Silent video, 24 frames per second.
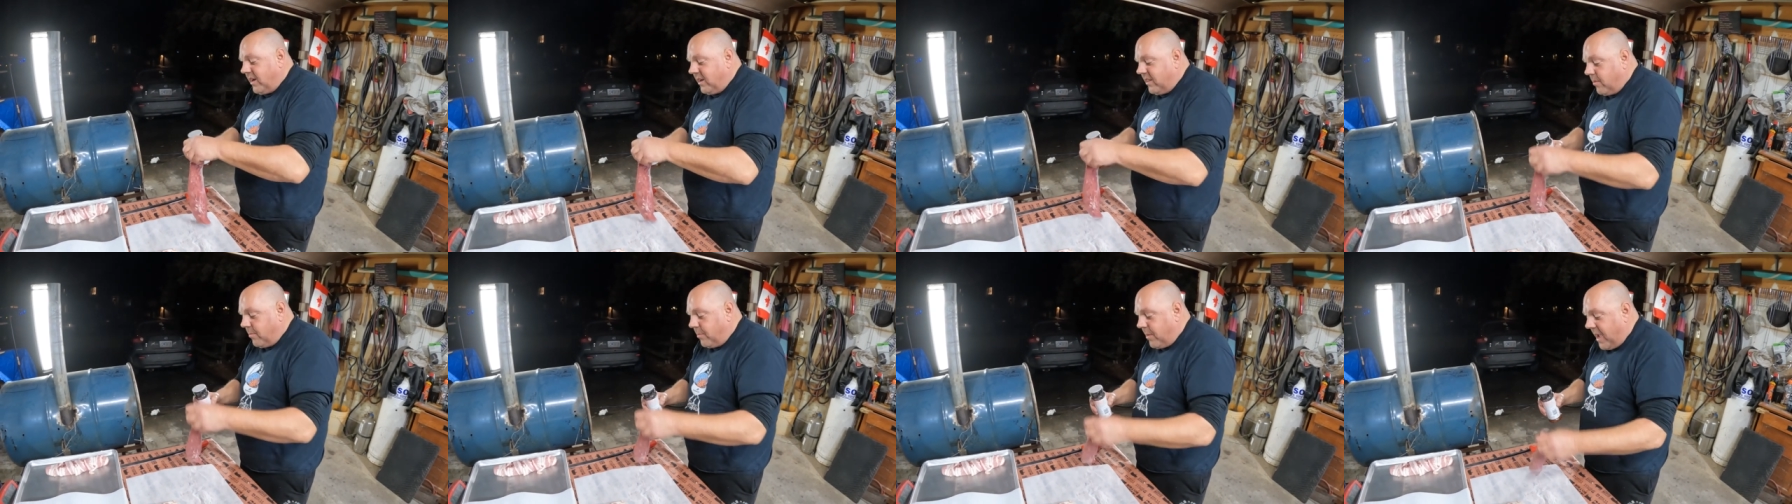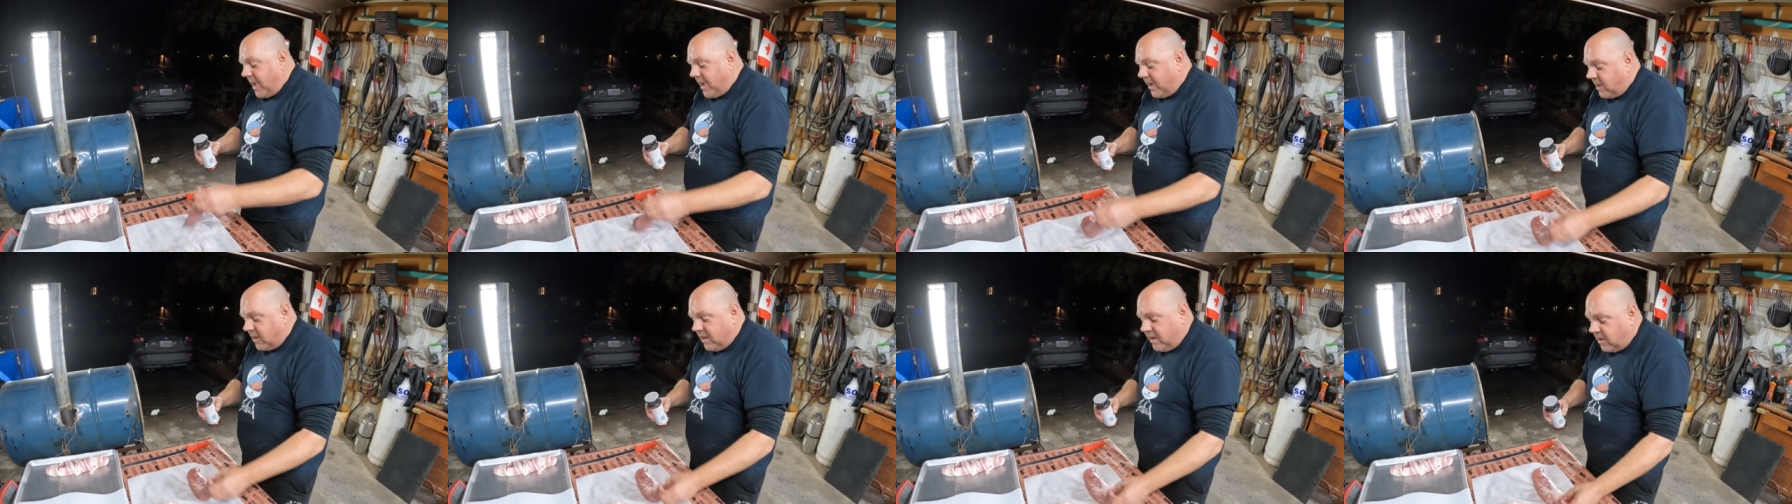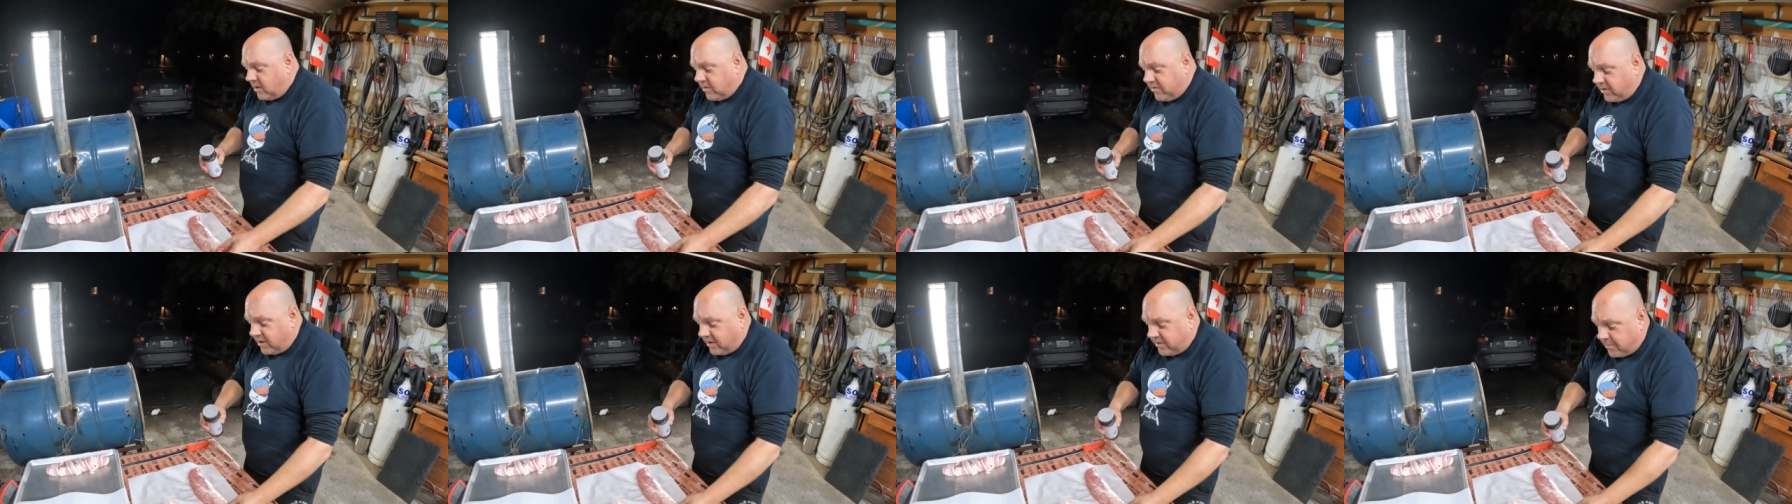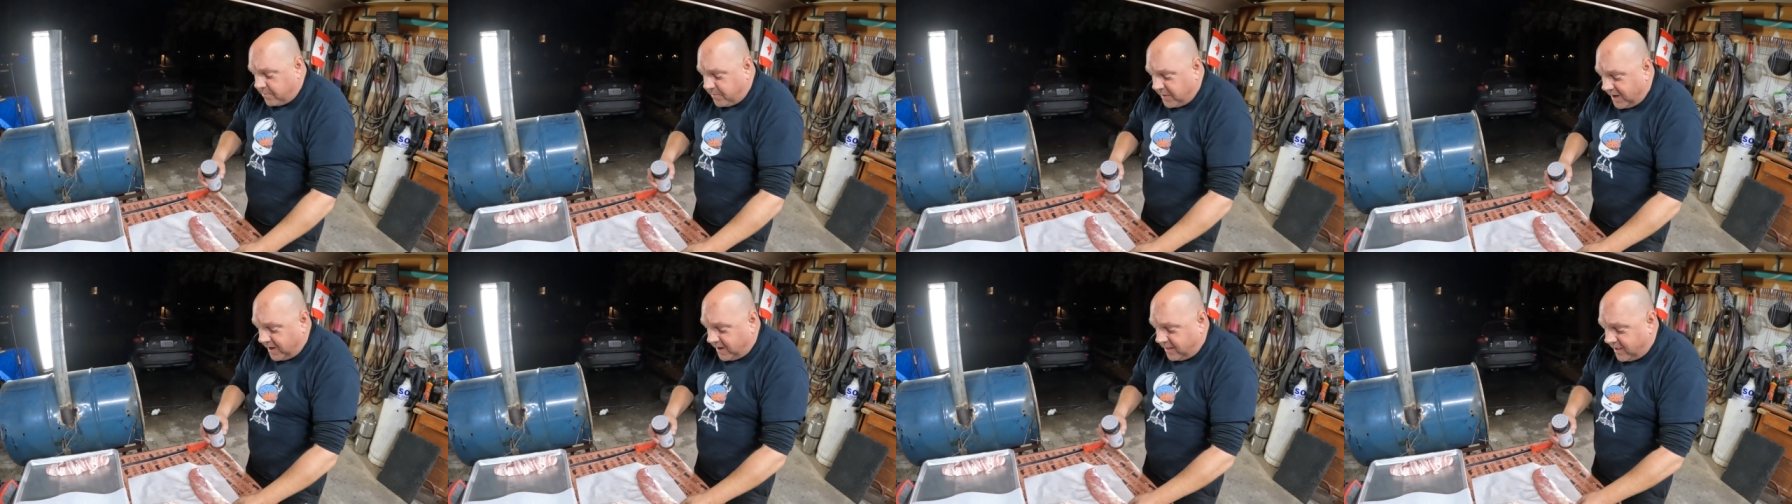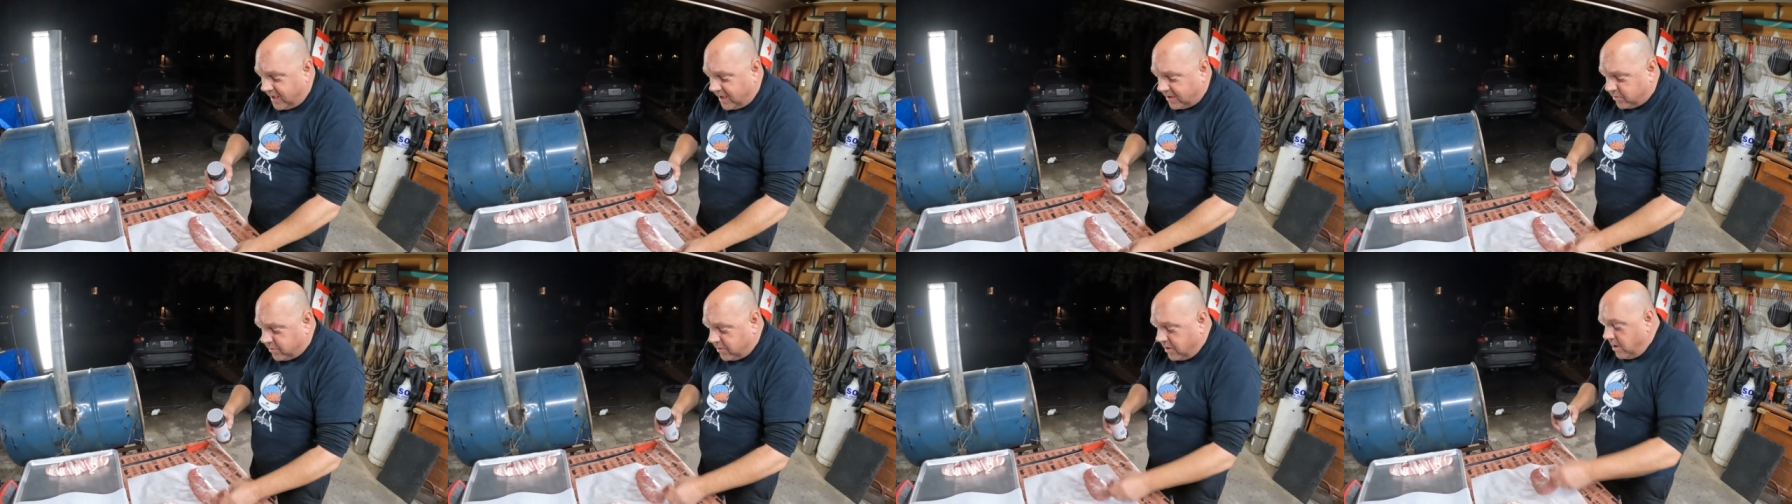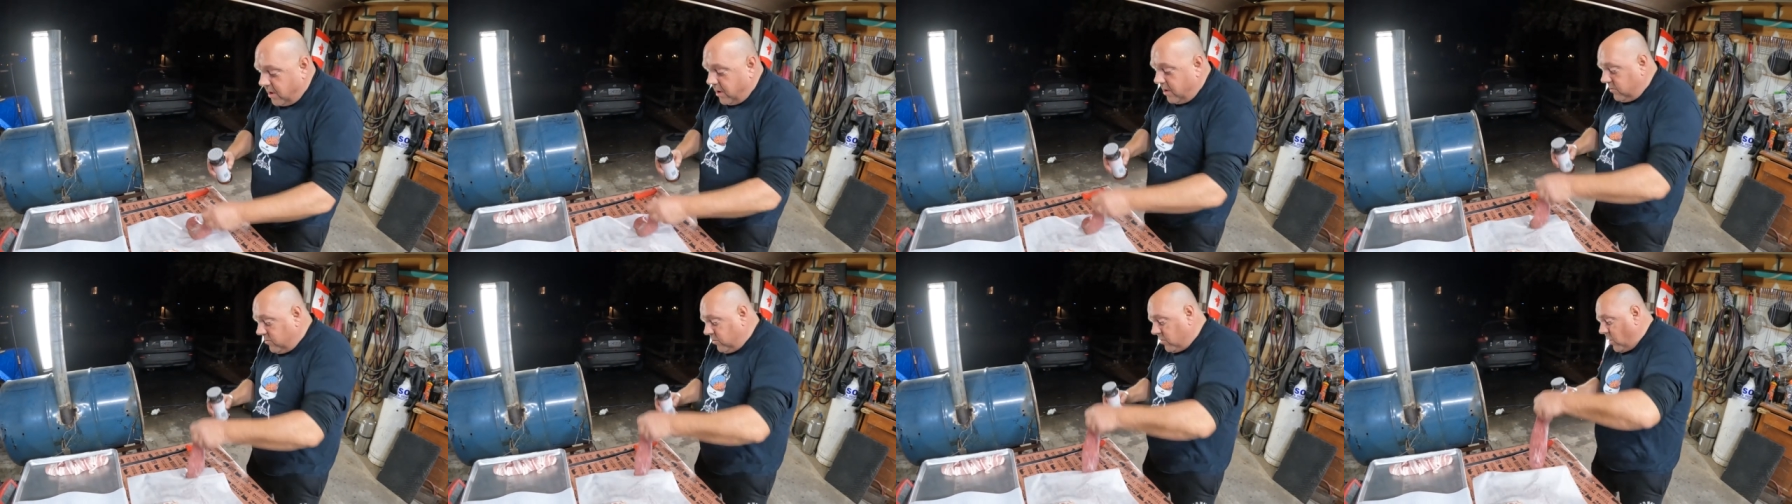it in the bacon is a pain in the ass.
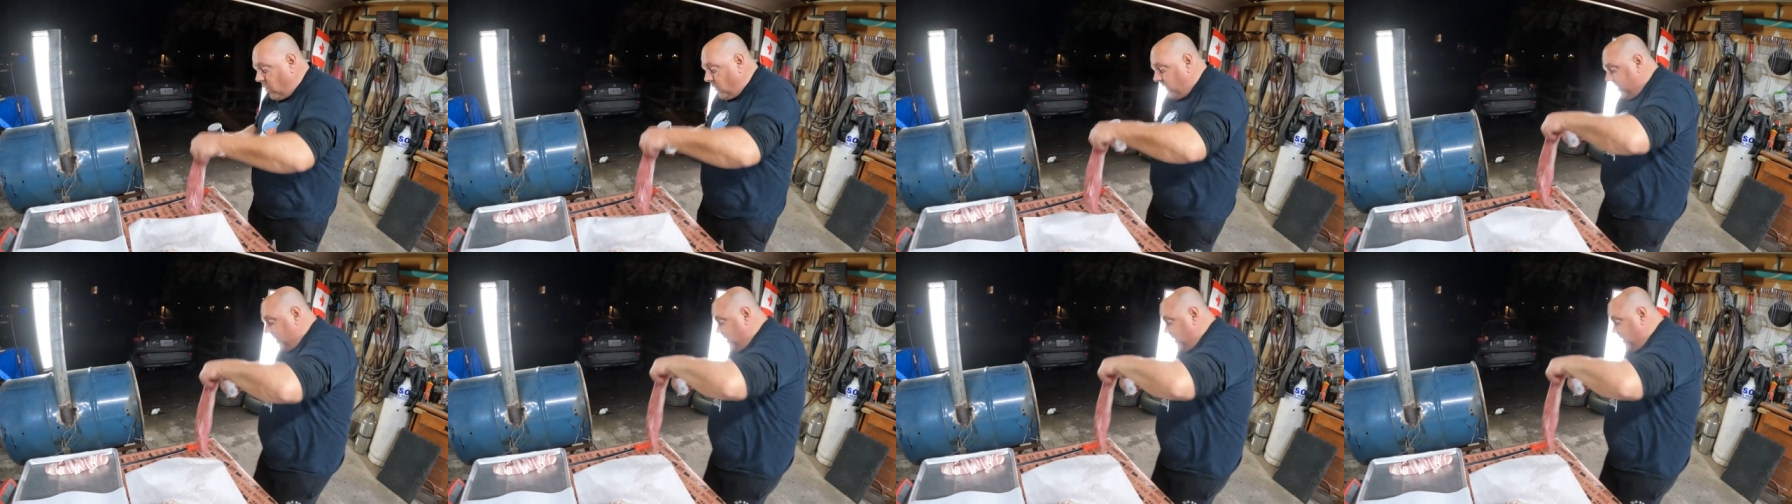What